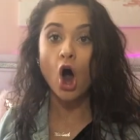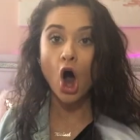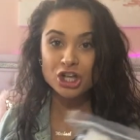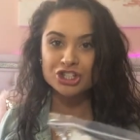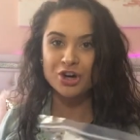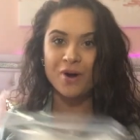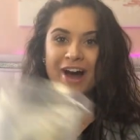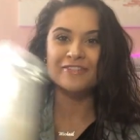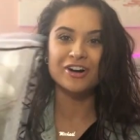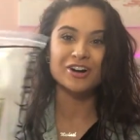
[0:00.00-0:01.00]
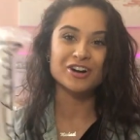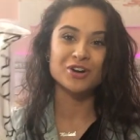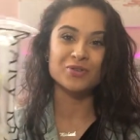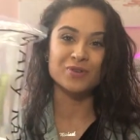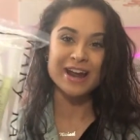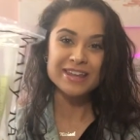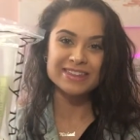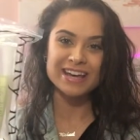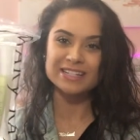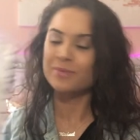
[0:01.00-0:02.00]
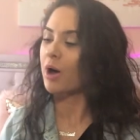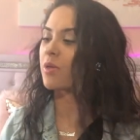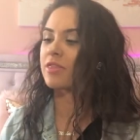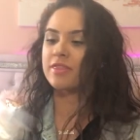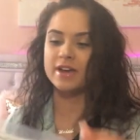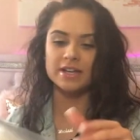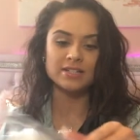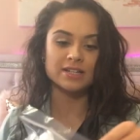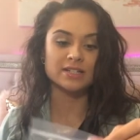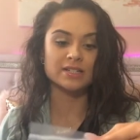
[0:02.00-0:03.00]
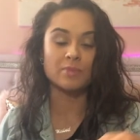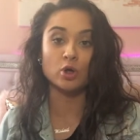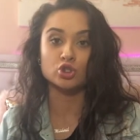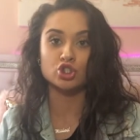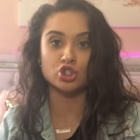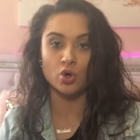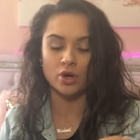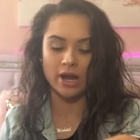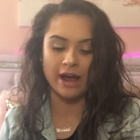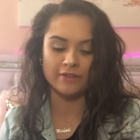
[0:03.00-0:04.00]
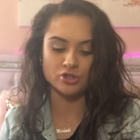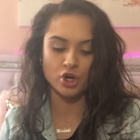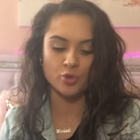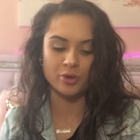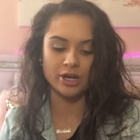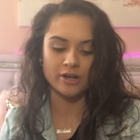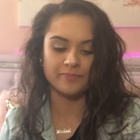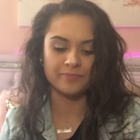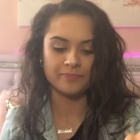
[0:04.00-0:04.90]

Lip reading: Also, I've heard great things about this. It smells so good. I have to open it.